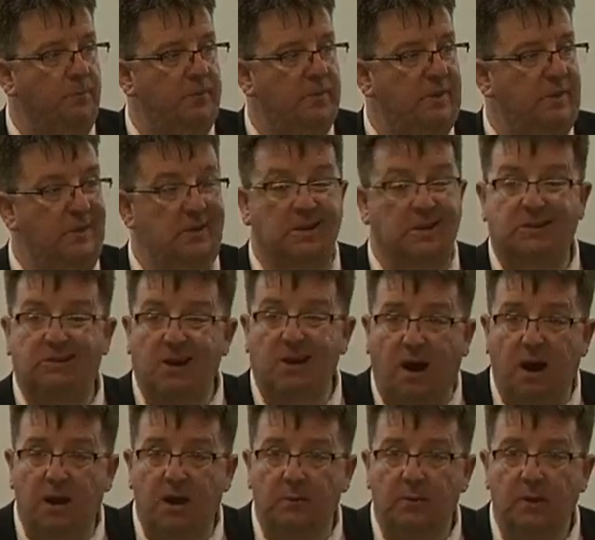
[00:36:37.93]
The
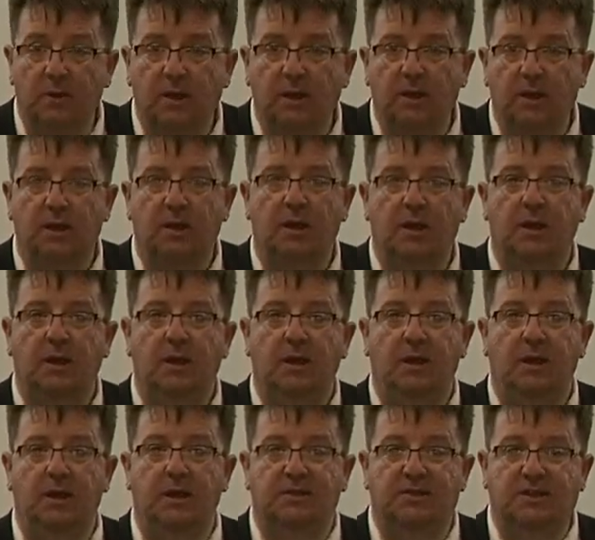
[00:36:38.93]
time
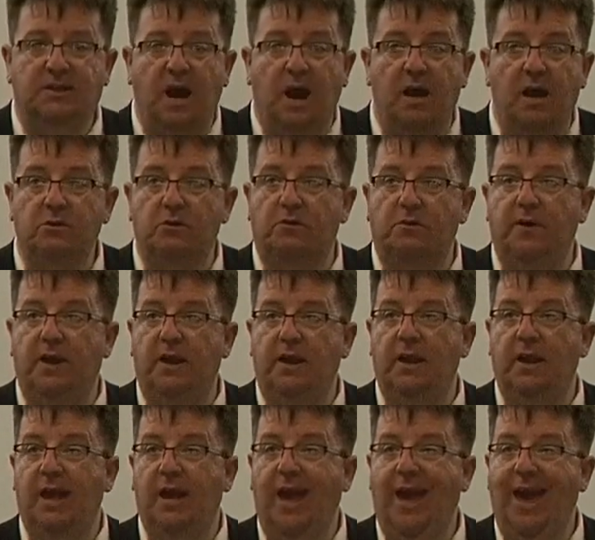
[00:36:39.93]
is kind of an
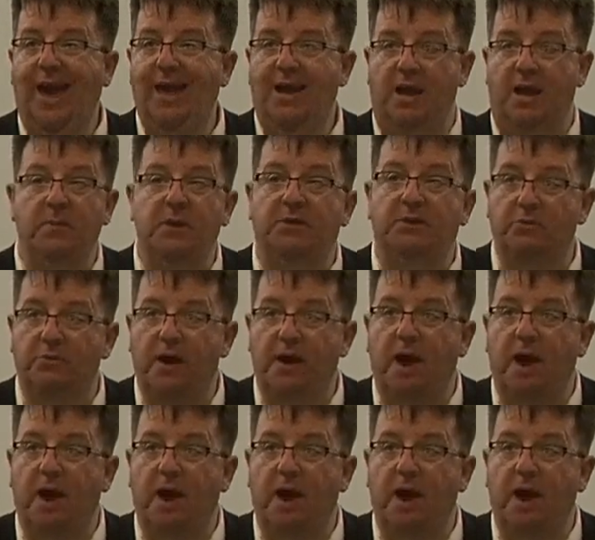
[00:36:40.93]
enemy to them.